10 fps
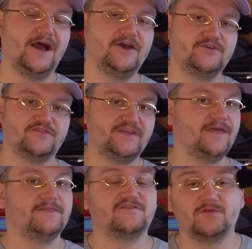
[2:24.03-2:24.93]
I
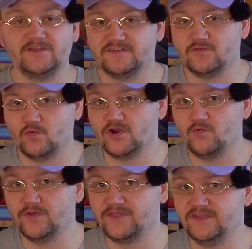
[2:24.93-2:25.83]
understand this one doesn't
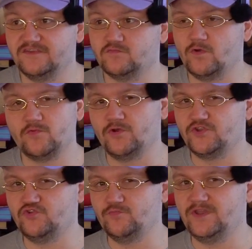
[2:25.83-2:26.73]
work with his 1/1
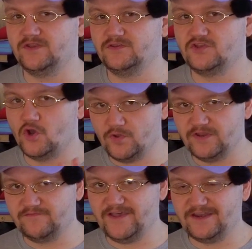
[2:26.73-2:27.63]
human
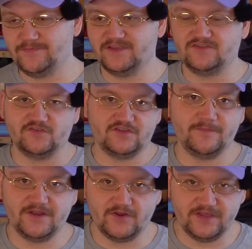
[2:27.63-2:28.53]
token effect, because those
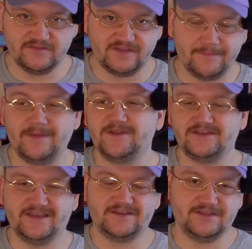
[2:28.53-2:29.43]
come in at end step. I mean,
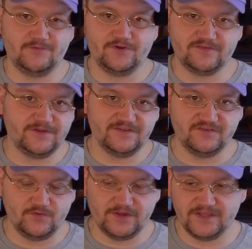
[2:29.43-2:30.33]
it technically works, but it
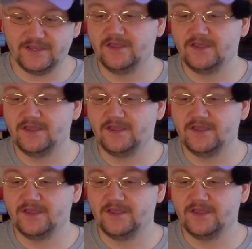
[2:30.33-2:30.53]
doesn't do anything.